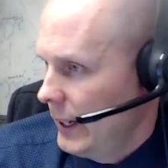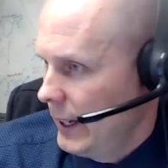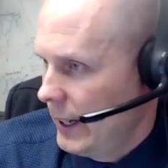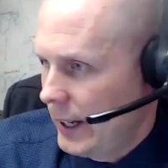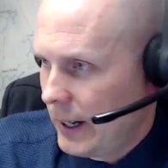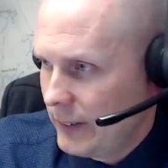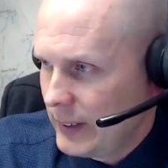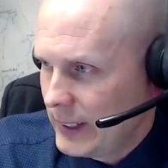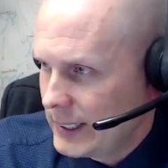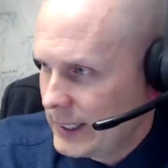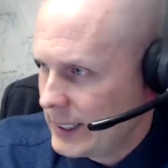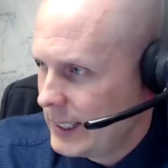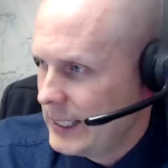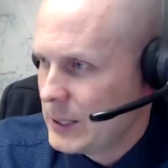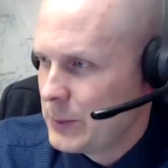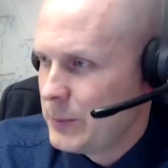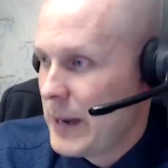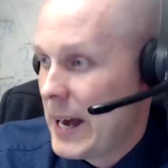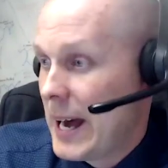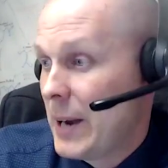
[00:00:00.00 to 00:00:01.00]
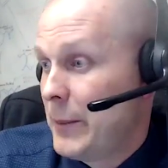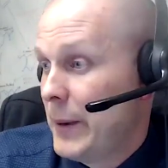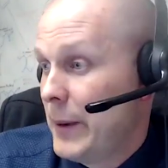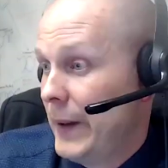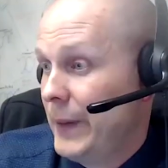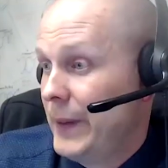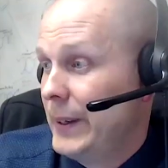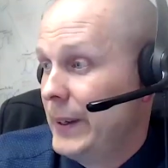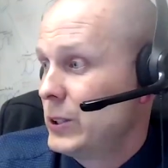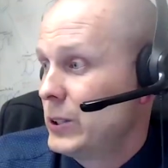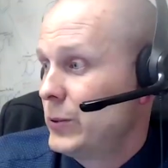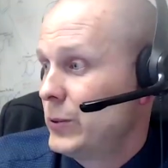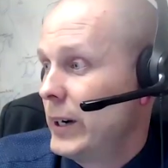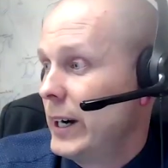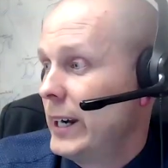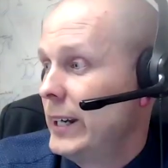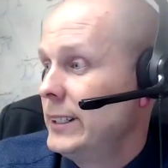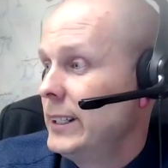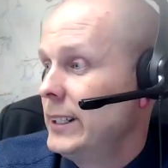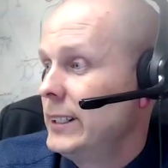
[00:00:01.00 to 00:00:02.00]
Obviously, he's mad about this,
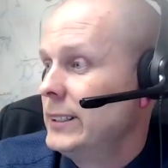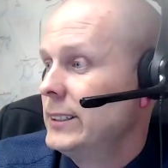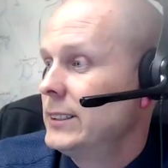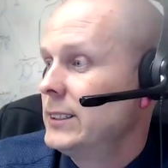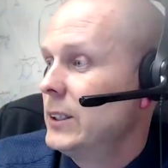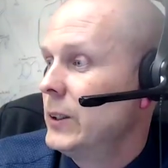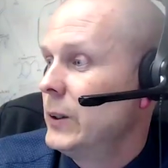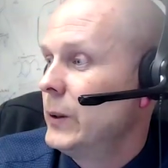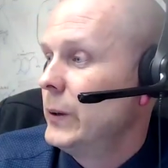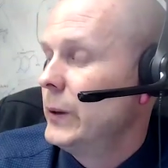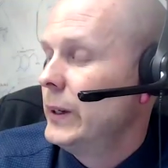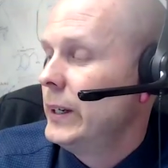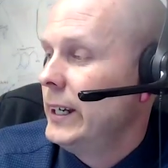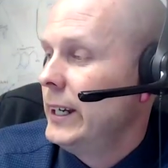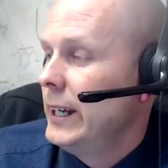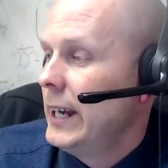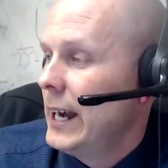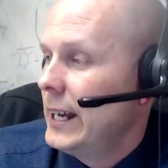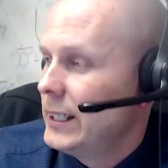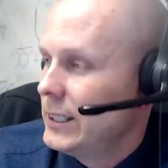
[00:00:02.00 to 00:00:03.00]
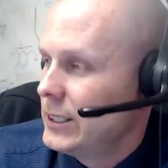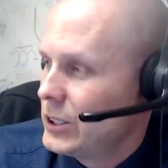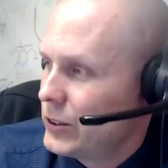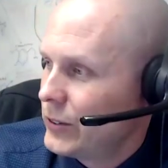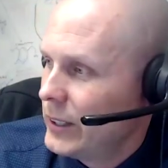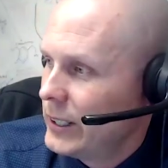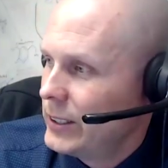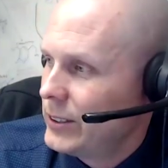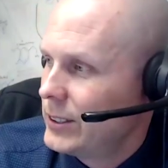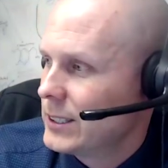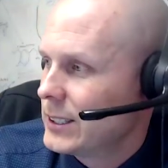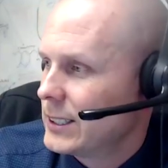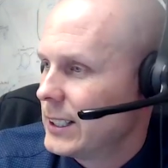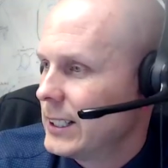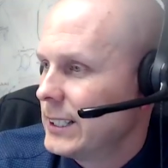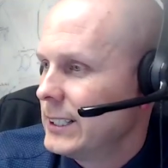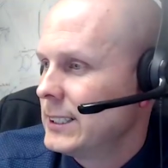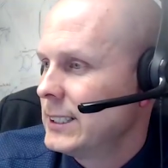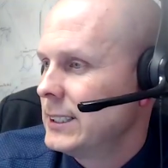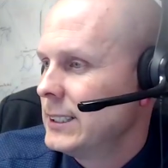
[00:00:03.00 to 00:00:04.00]
right? And so he had to surrender his
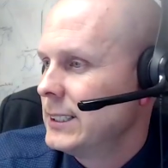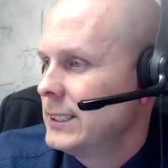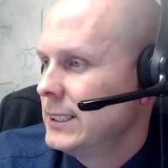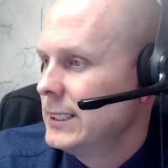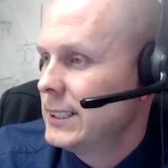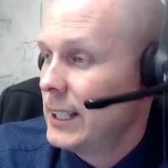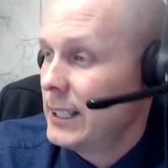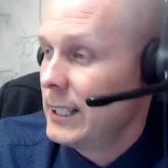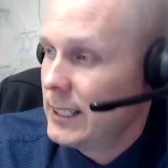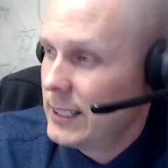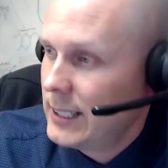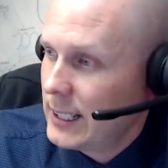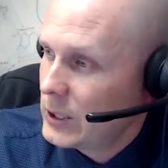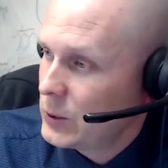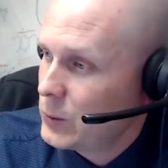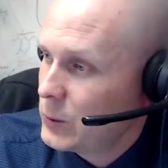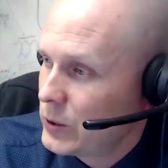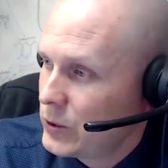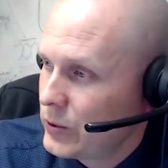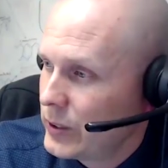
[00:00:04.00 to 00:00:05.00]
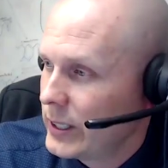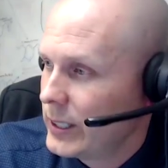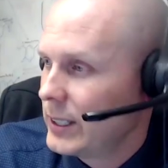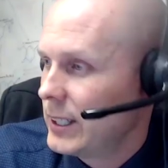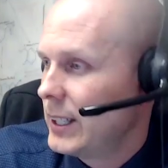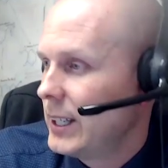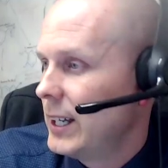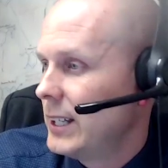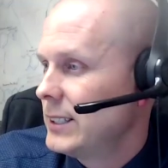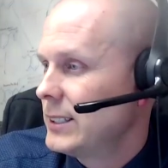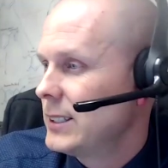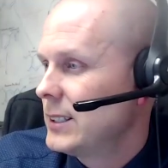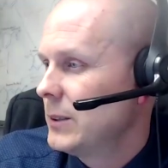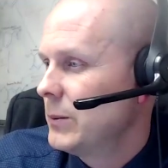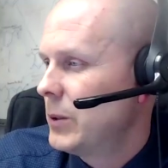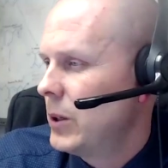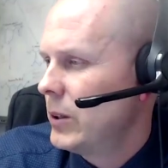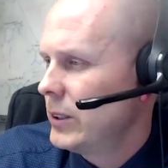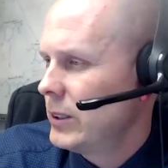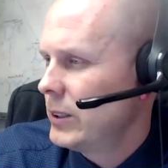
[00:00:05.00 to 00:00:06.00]
license. He said the test was rigged against
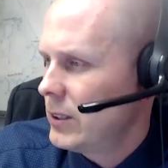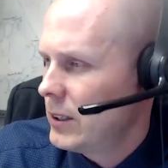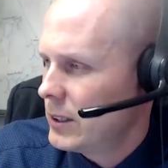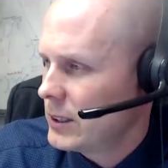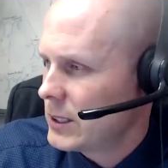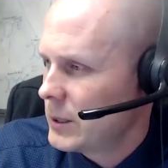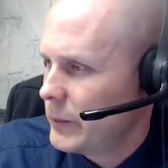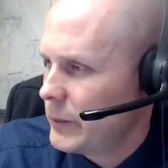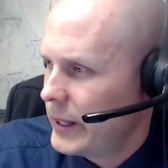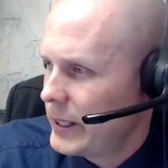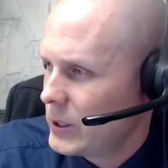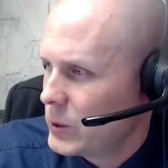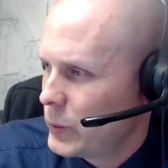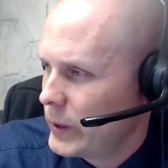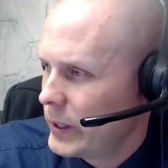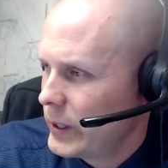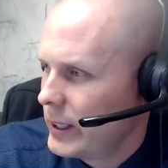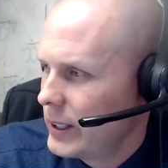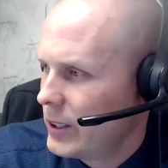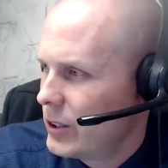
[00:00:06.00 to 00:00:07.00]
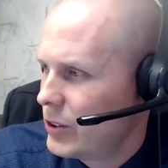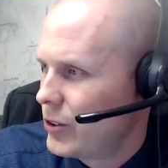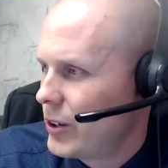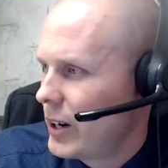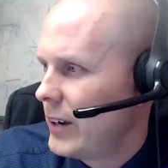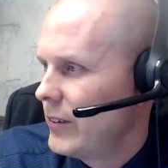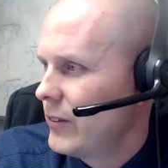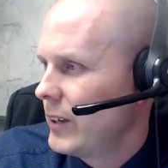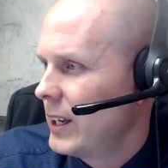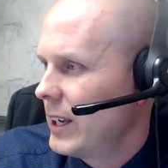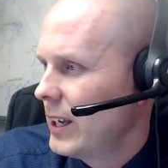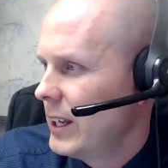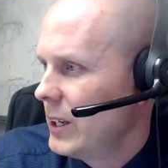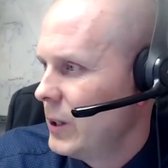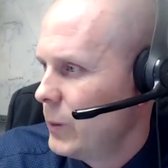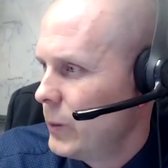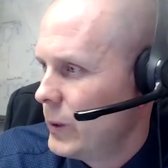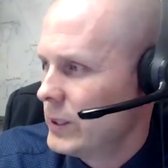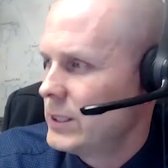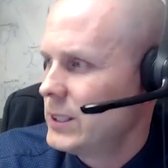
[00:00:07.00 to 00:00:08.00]
him. All he talks about is wanting to drive again. He
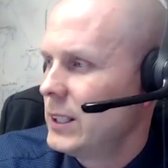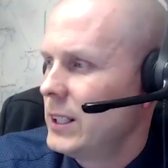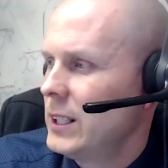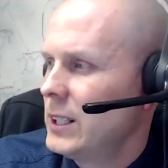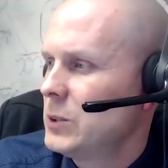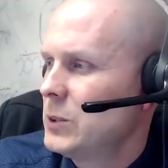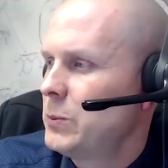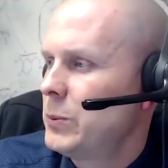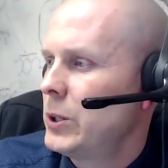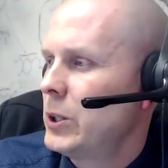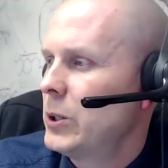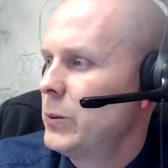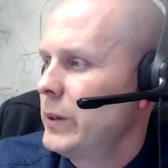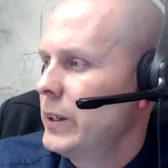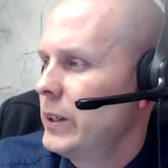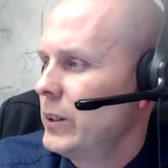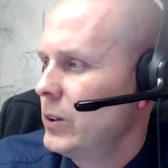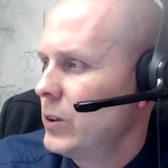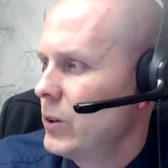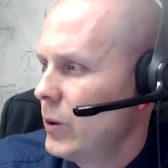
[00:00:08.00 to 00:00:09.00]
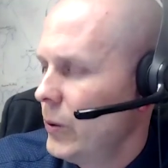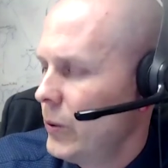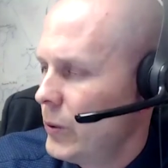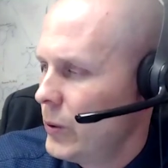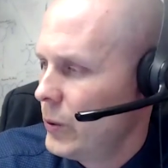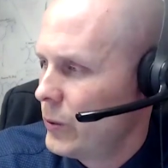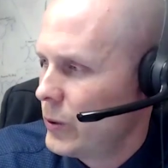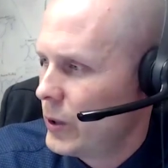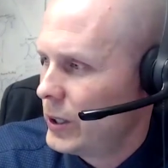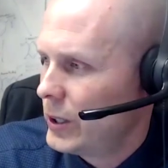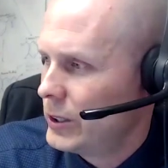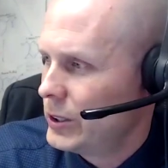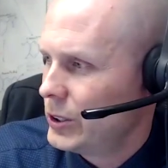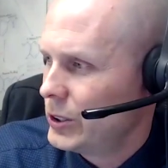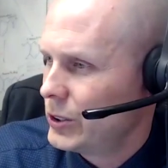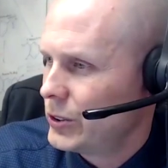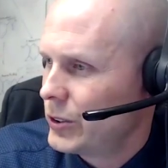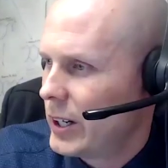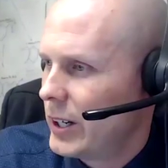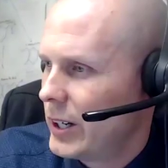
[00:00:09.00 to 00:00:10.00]
wants to get his permit and go through
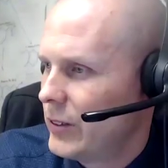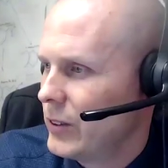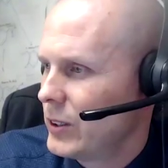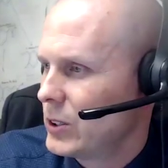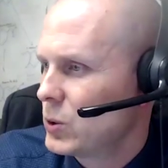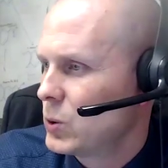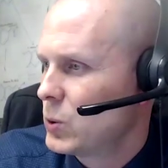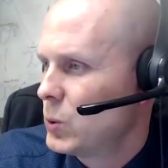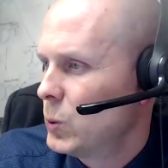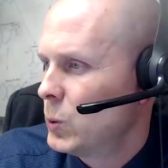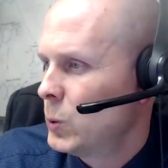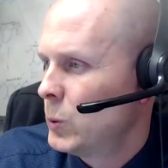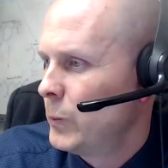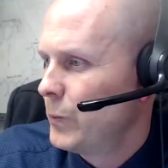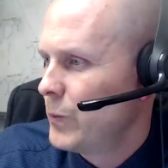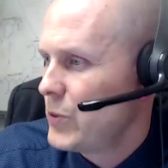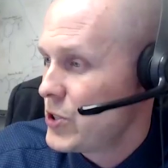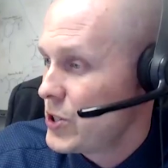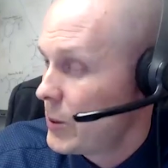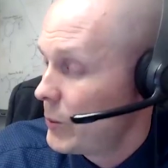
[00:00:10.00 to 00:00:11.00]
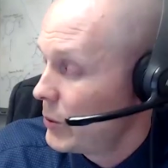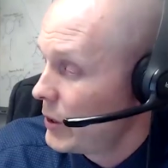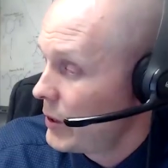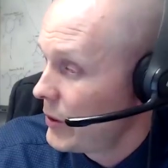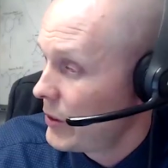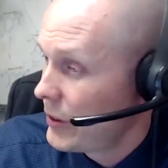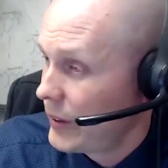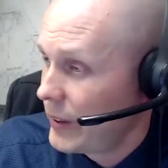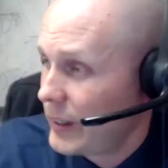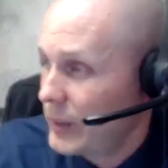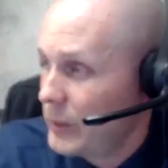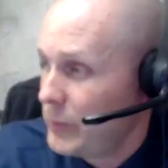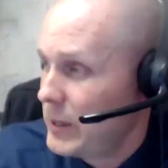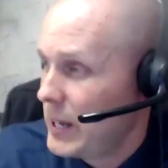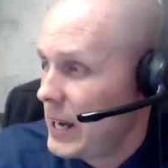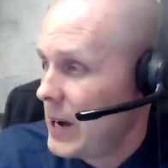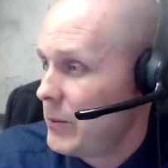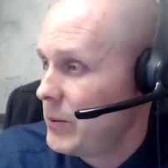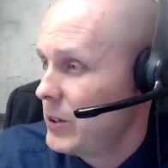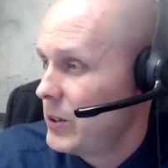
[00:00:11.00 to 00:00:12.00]
Rogers Driving School, somewhere other than
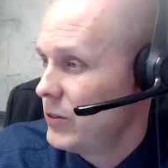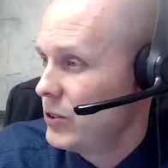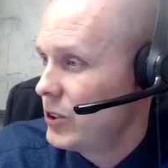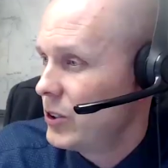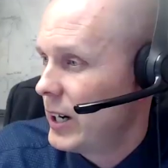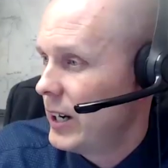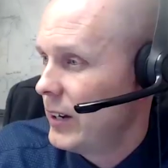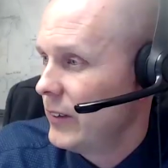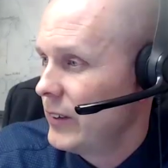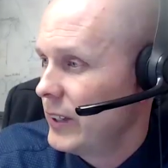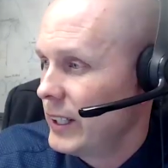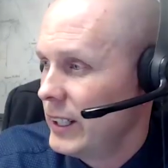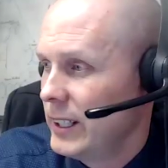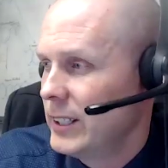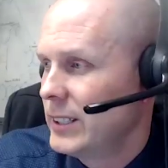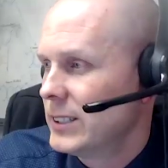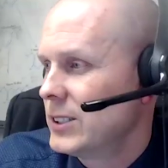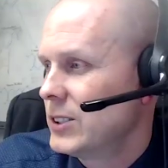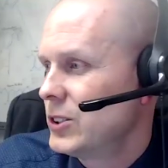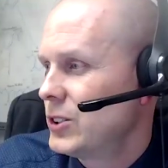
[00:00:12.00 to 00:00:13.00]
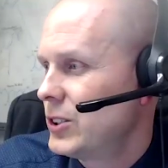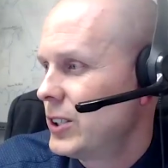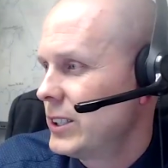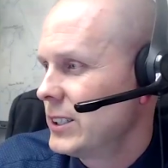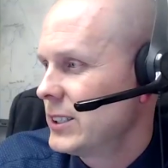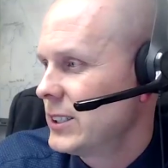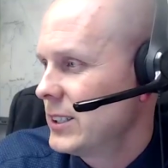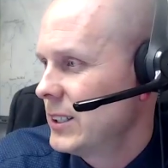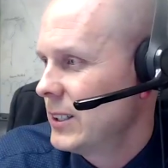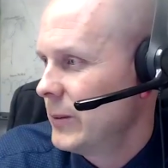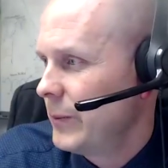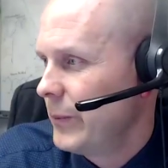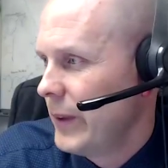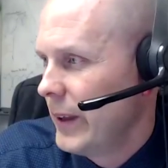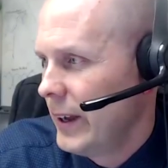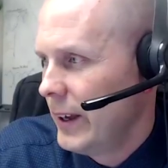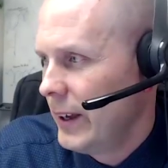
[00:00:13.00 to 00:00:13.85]
adaptive driving. He doesn't trust them.